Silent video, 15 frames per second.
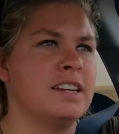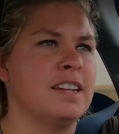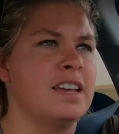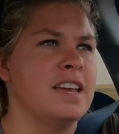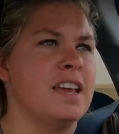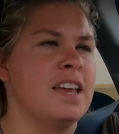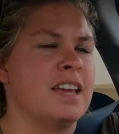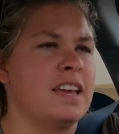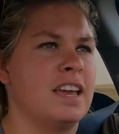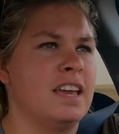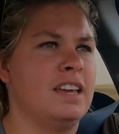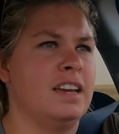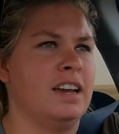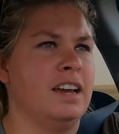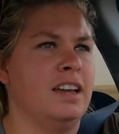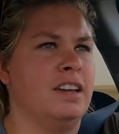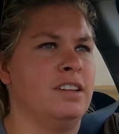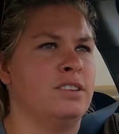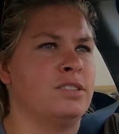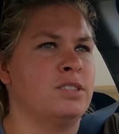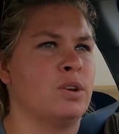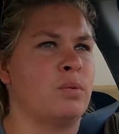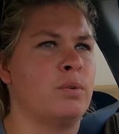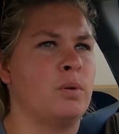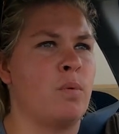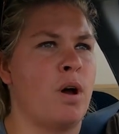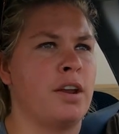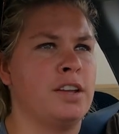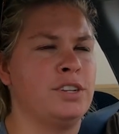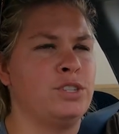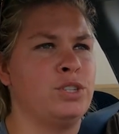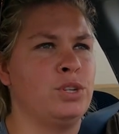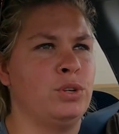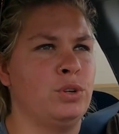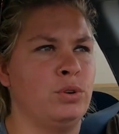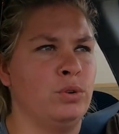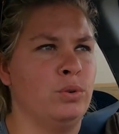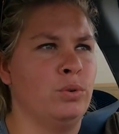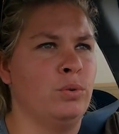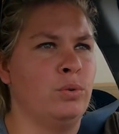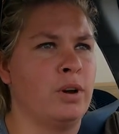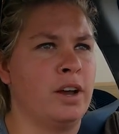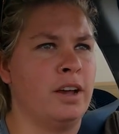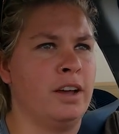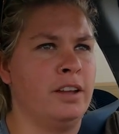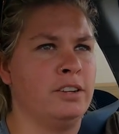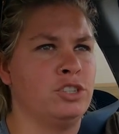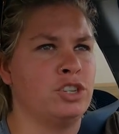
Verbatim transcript: And so we wanted to uh,